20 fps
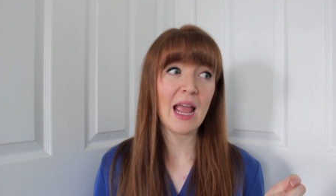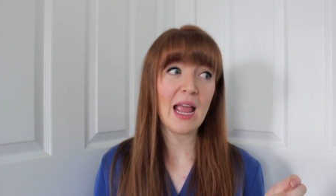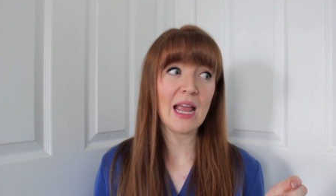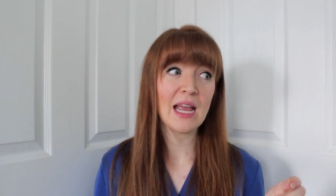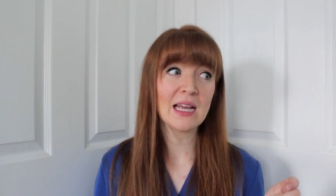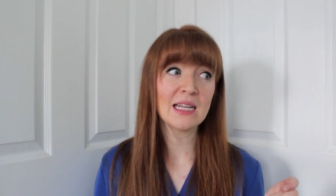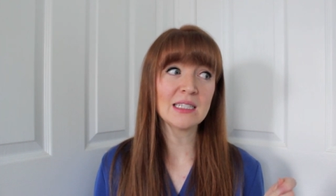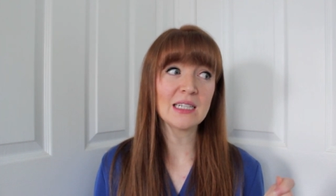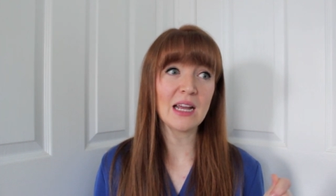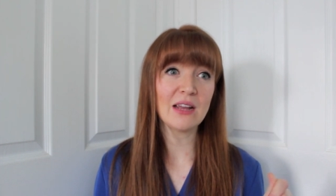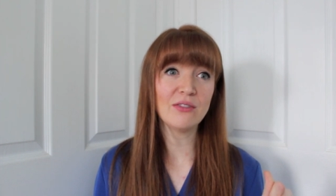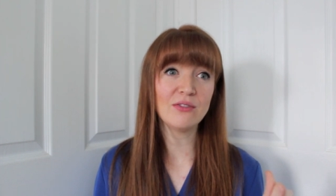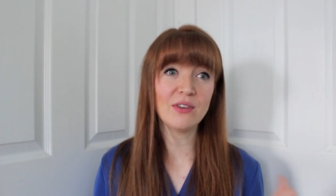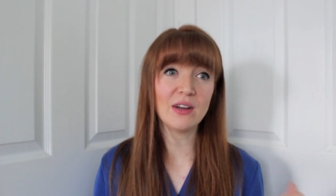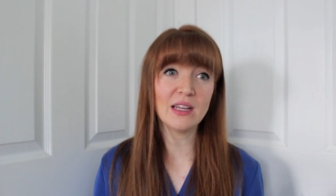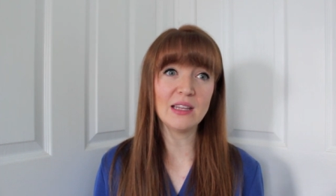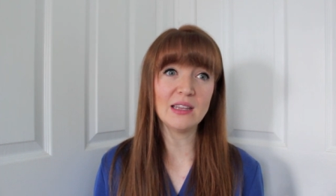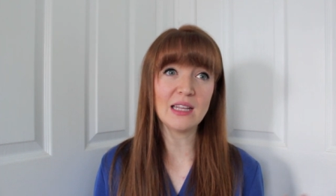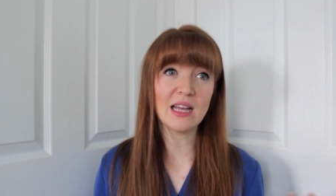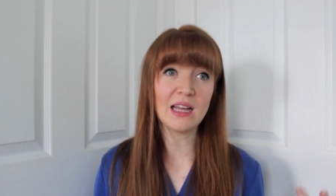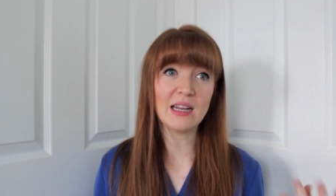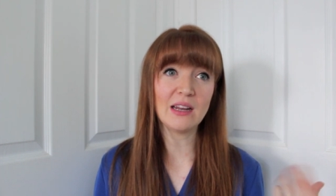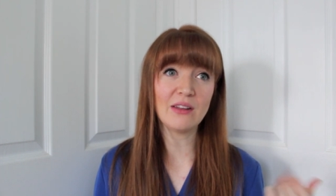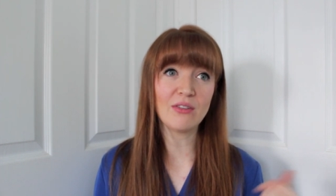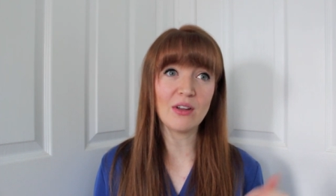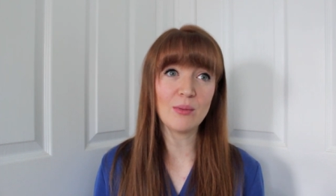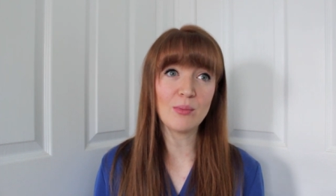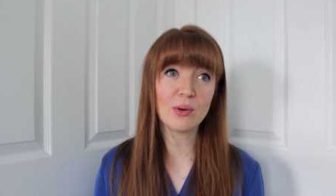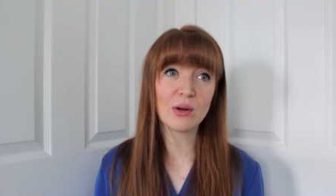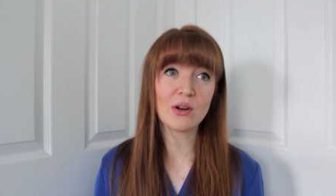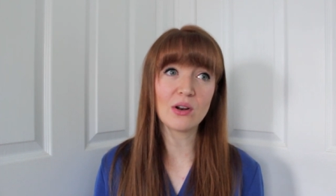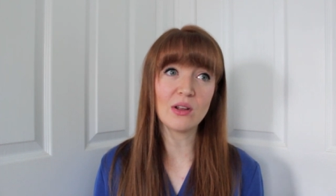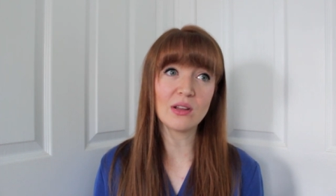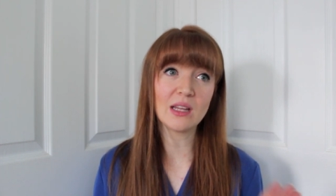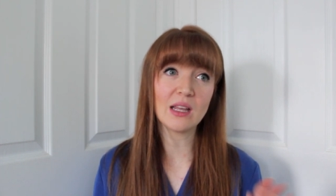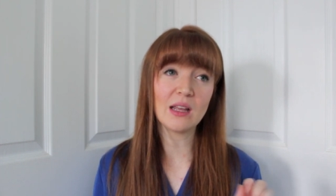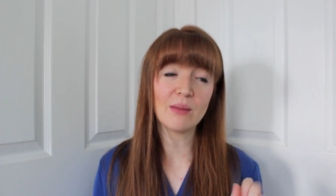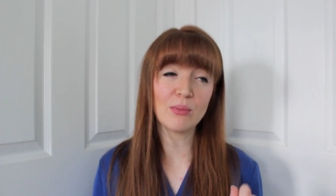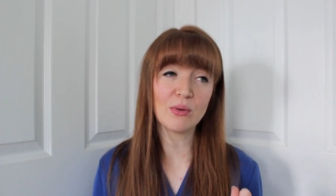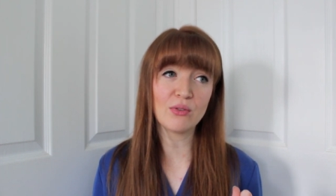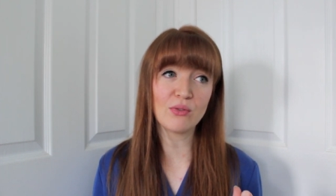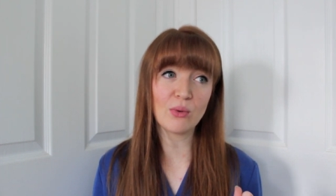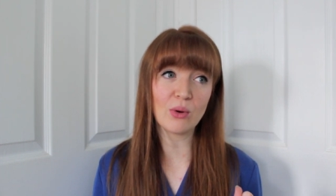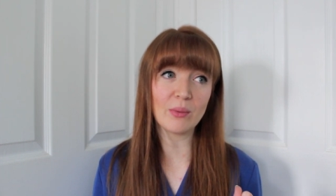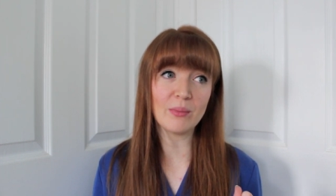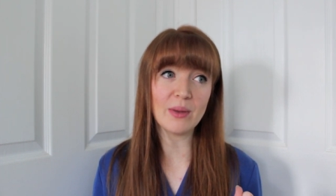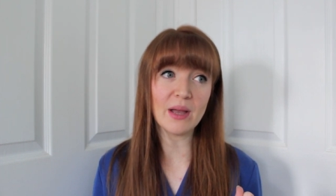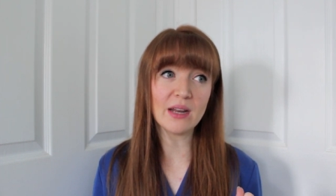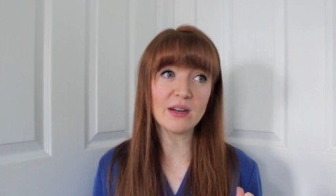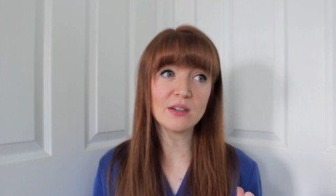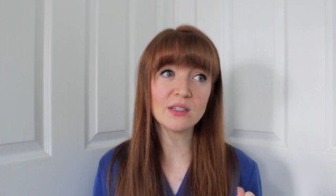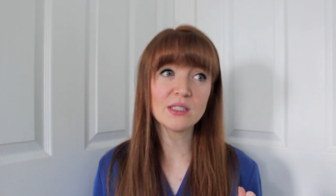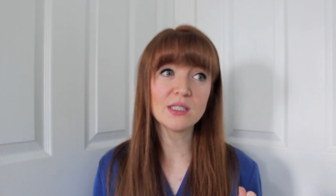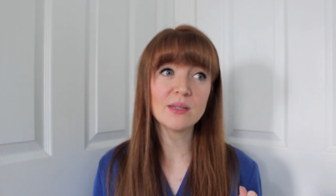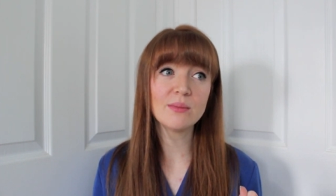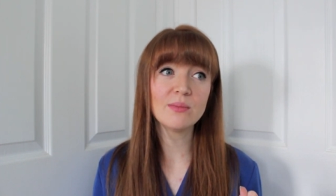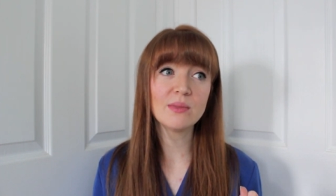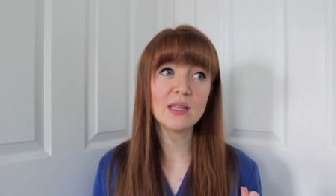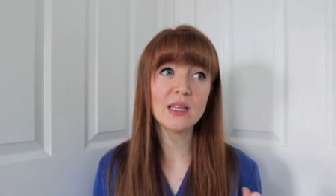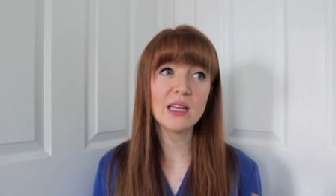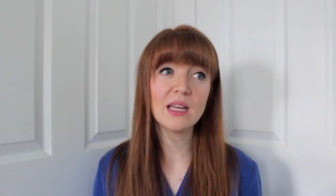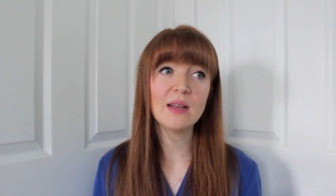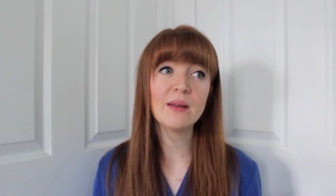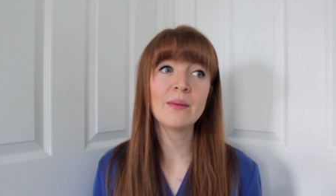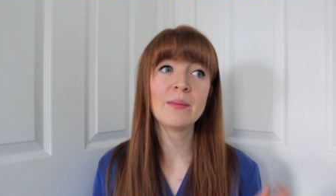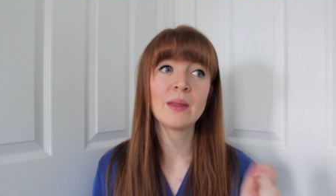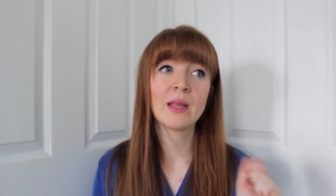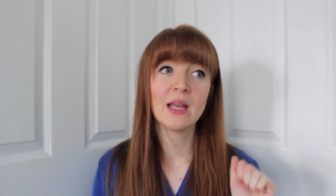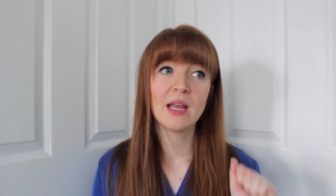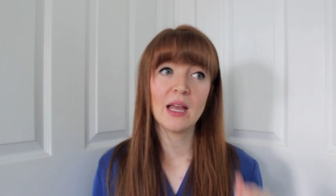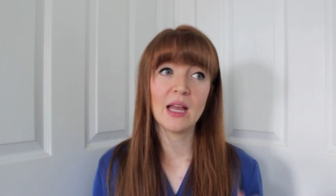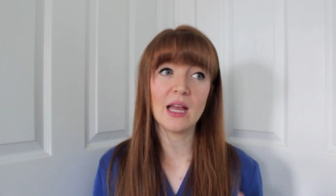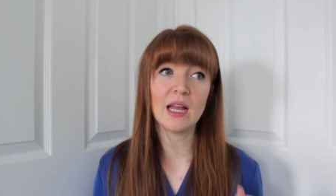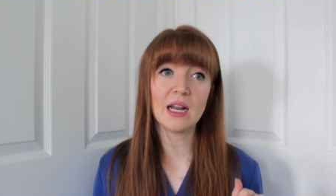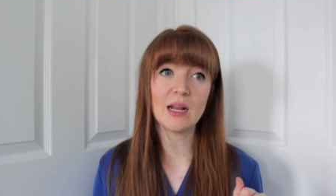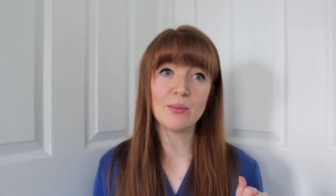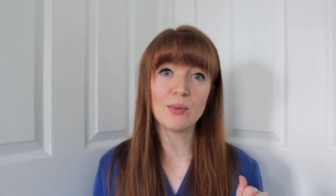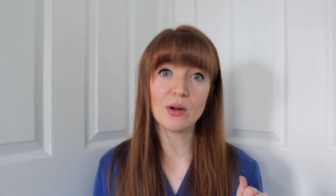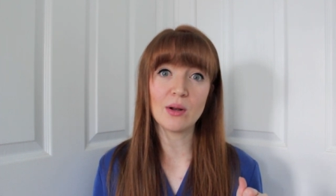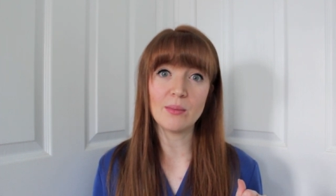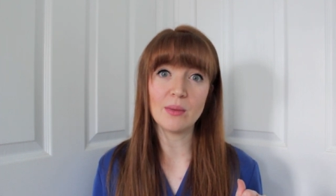And I find that if I put it on like before bed or something, and I put